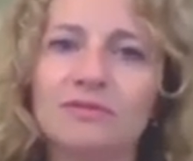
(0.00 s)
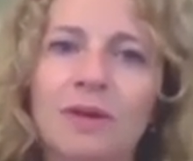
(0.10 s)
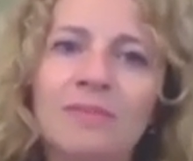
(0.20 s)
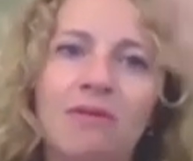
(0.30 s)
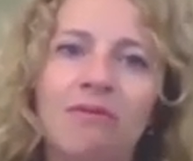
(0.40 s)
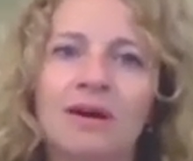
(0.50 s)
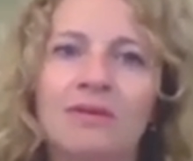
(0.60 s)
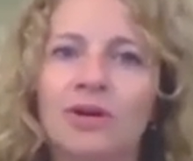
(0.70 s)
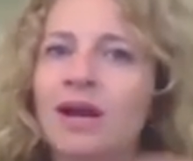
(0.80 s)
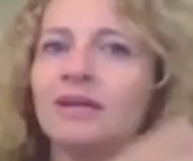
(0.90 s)
From now
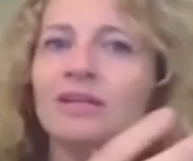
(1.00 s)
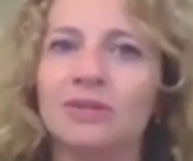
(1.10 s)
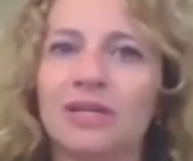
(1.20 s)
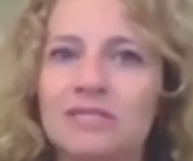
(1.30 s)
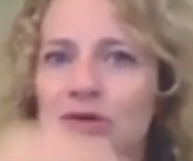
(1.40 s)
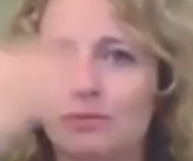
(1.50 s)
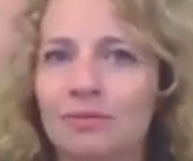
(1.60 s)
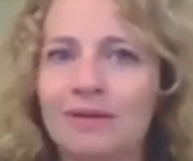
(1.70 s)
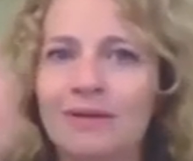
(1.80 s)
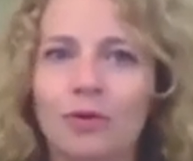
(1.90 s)
on, we're not going to do this, or
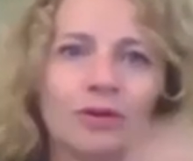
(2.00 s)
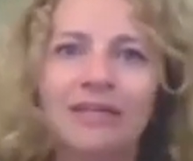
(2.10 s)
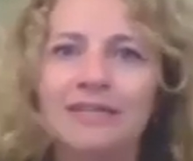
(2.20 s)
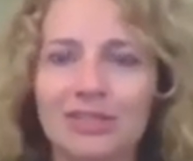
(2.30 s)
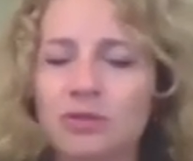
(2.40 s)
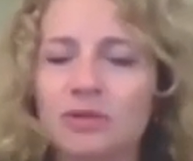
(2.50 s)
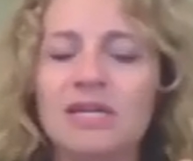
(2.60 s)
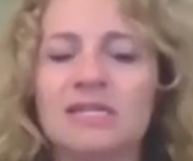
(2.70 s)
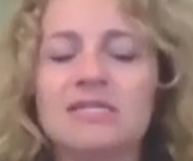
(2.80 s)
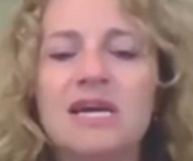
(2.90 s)
we're only going to do
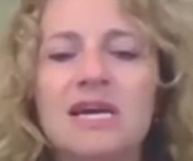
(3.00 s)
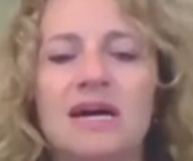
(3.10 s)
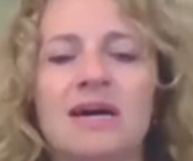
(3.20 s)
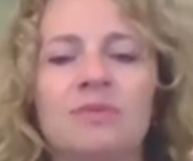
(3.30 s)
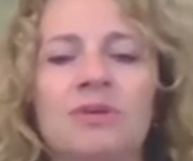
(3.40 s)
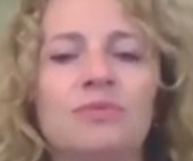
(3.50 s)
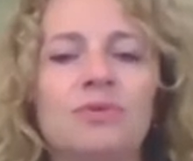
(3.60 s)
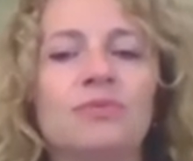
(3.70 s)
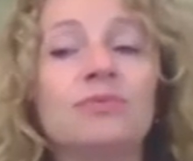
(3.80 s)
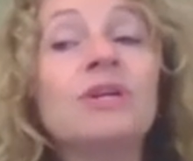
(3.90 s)
this.
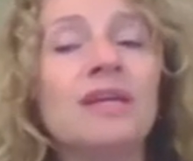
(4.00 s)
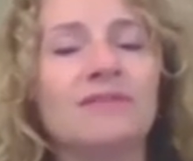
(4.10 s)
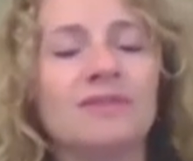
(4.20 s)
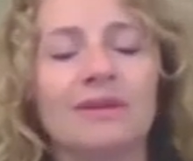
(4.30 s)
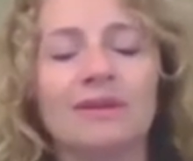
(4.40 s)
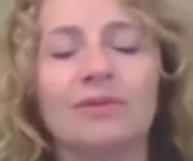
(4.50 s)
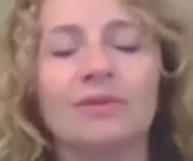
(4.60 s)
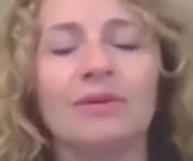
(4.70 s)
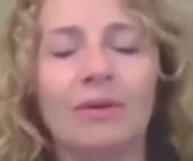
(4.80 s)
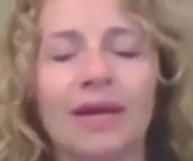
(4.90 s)
You really have to think
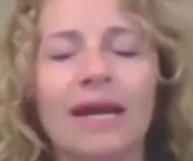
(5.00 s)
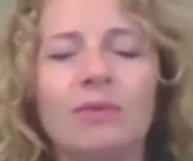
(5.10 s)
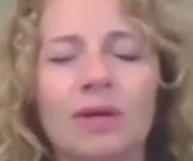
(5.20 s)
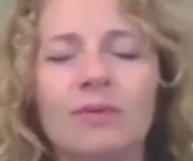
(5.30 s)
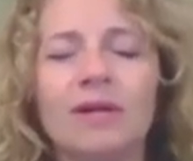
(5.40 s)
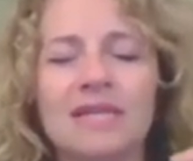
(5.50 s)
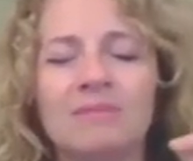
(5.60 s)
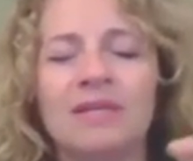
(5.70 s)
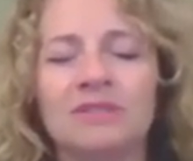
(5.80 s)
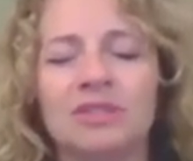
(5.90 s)
through, okay, what does
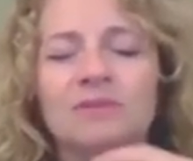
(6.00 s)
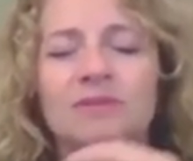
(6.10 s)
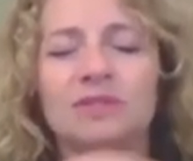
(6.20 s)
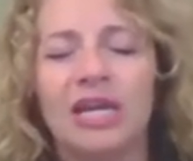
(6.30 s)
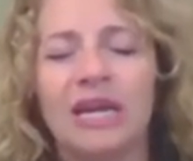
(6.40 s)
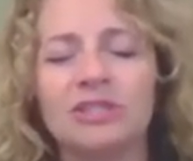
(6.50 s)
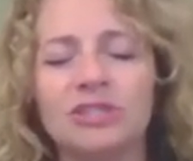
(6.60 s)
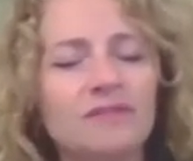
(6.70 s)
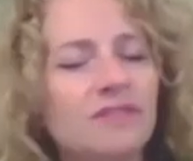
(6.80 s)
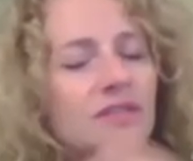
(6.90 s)
that mean in terms of the
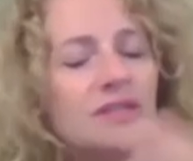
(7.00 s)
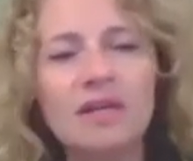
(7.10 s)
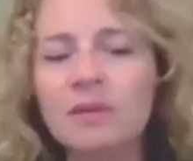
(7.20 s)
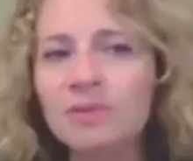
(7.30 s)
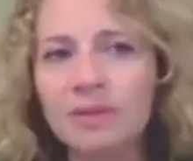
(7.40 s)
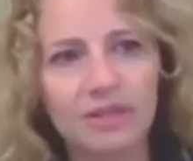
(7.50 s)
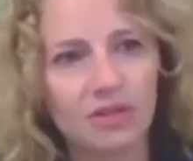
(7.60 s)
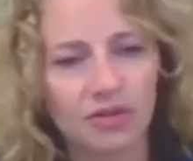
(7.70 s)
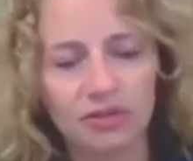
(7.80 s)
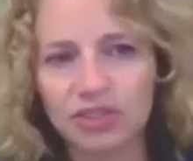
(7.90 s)
change? You don't have to
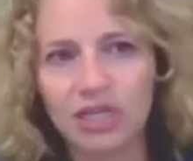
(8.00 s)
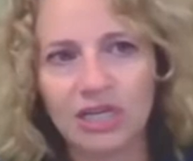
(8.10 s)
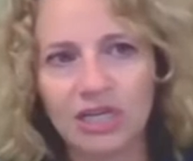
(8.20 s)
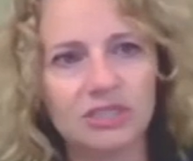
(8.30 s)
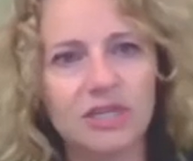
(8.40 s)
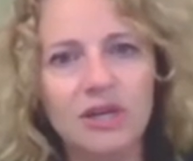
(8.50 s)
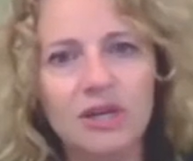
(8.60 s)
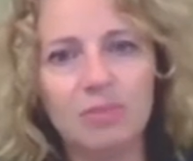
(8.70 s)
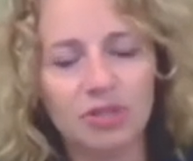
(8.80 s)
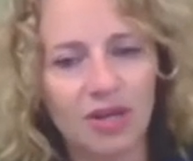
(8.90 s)
implement all those changes,
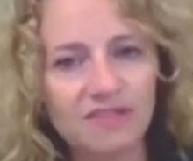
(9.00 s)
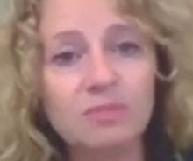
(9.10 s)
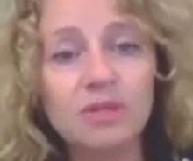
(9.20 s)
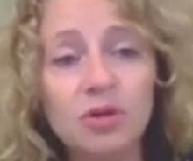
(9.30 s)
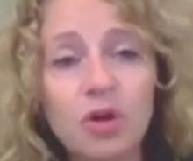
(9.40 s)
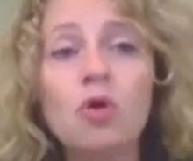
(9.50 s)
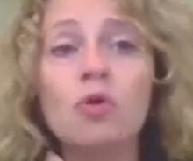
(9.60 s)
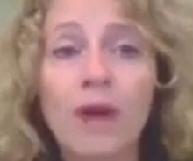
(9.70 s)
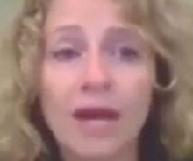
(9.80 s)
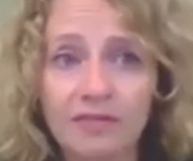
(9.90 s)
but you have to be
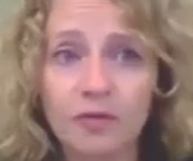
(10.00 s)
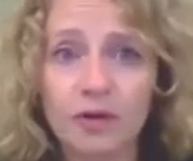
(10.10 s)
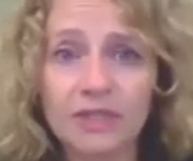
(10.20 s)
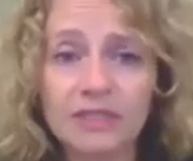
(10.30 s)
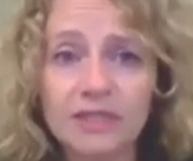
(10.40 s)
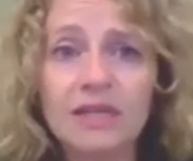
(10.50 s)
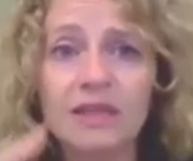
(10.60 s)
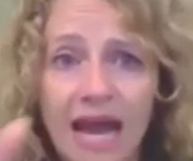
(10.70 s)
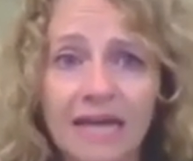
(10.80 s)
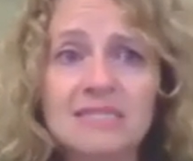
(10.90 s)
ready for it.
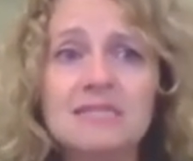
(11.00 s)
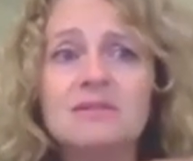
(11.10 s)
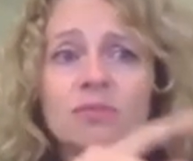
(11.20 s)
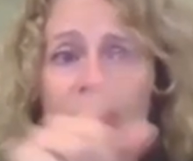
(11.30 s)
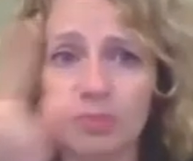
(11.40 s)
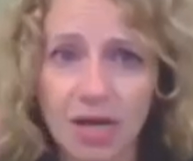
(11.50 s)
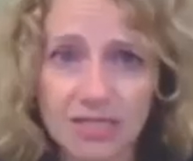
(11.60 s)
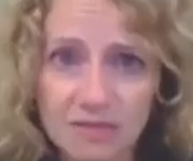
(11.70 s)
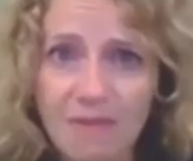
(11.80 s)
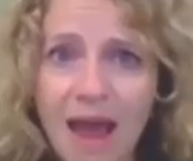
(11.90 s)
That's where the
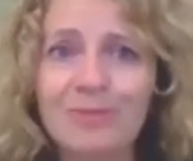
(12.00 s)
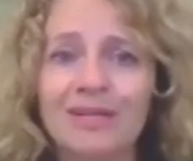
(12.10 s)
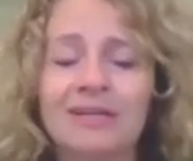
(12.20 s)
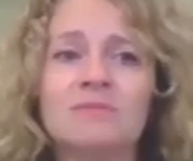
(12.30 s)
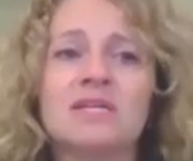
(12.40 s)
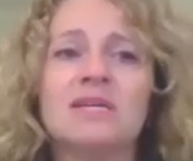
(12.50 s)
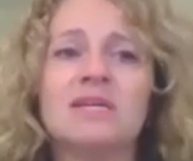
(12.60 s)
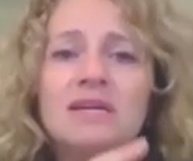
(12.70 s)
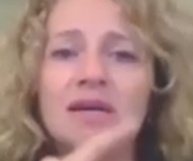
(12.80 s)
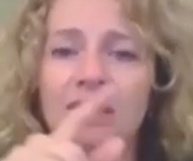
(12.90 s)
process mapping comes
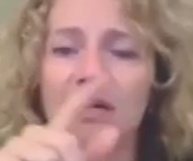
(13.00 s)
in.